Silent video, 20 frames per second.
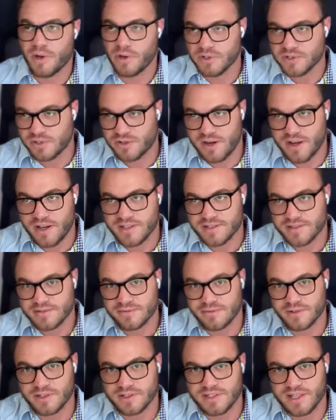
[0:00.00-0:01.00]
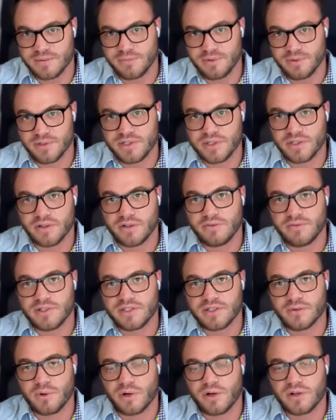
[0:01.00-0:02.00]
Postgres, for example. So if
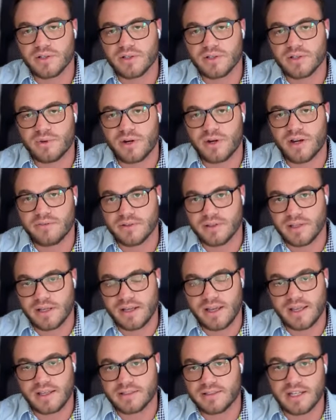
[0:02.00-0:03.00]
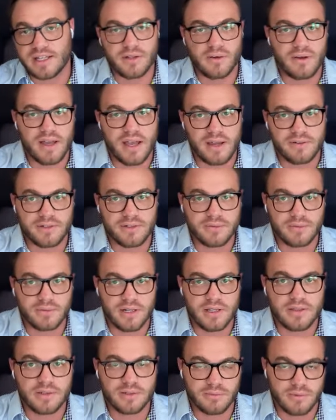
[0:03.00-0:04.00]
it's a workload where I feel like I don't have to run
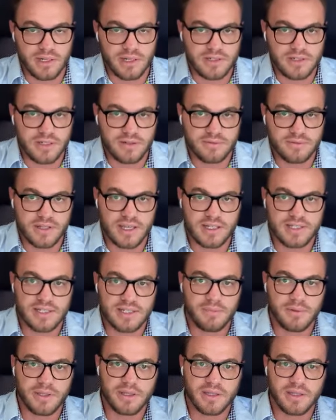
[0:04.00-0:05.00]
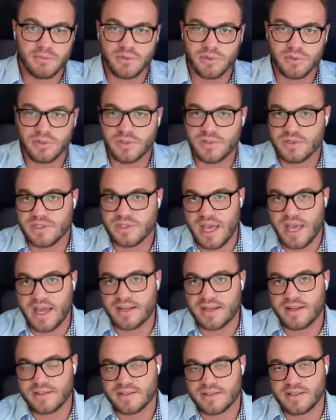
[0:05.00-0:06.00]
it through Redshift, I typically will use
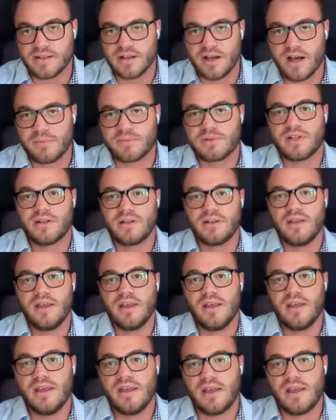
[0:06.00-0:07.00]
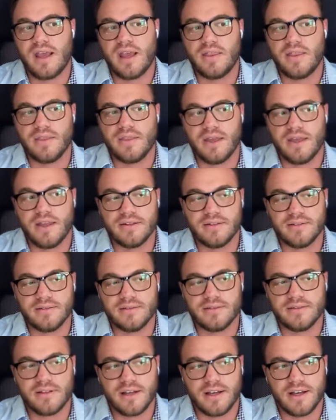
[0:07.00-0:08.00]
that as an option. And
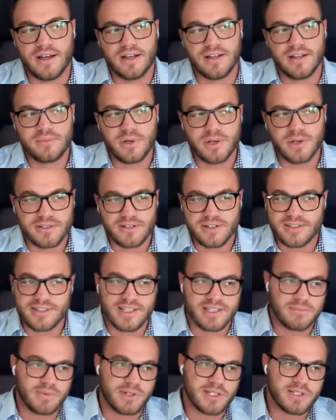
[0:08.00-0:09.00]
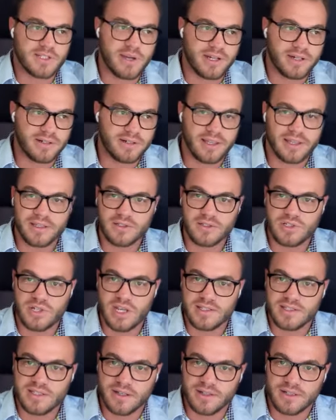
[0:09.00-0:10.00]
then Postgres has much better like
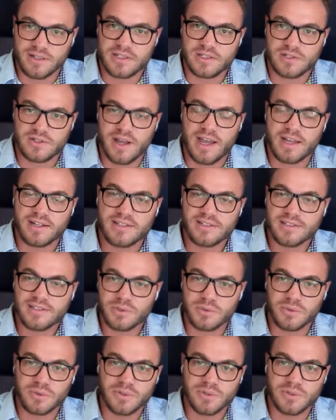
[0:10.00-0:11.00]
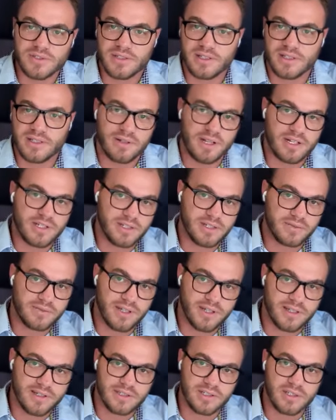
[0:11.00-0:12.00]
JSON extract tools than Redshift
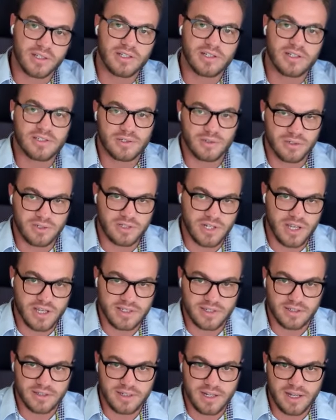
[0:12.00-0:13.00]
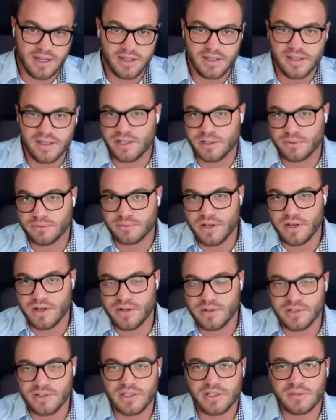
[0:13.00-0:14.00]
does. So you can store JSON data in a
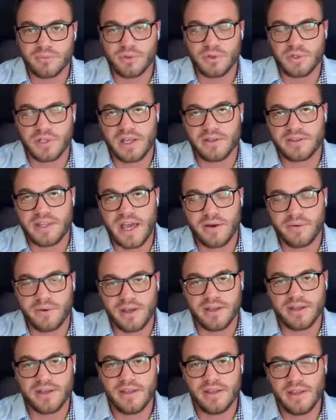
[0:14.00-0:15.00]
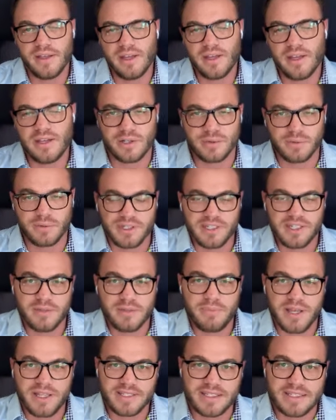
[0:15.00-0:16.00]
row and you can pull it out that way. So it really
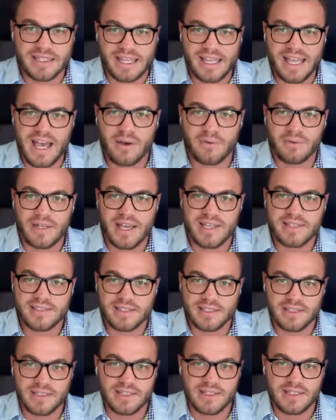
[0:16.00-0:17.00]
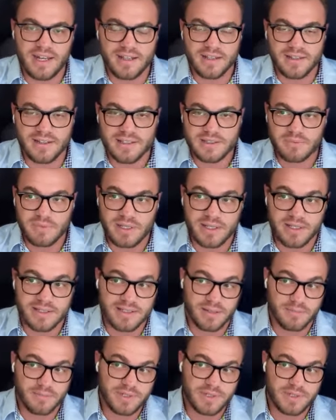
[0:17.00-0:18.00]
depends on like how nested the data is, because
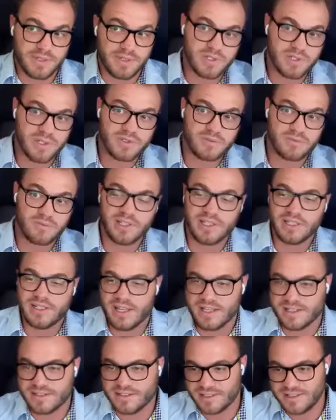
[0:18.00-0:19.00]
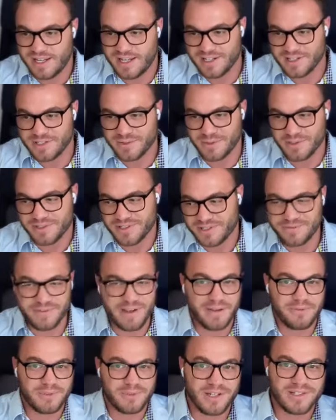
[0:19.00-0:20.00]
sometimes those really nested data sources,
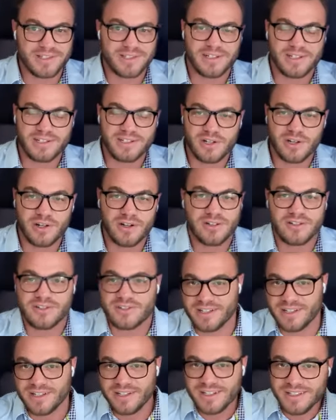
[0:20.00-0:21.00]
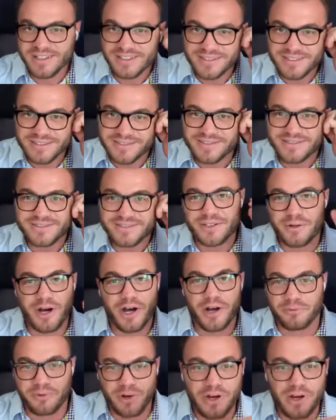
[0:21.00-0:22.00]
Fivetran's going to charge
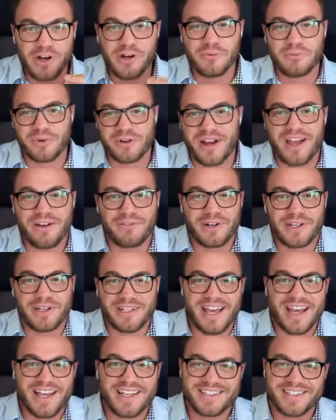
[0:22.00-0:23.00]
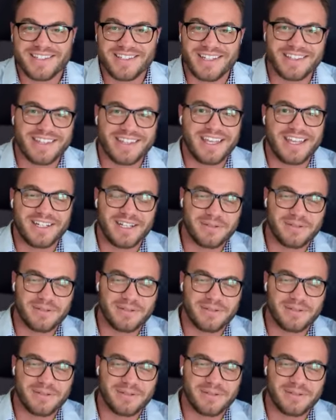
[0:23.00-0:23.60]
a row per every nest that they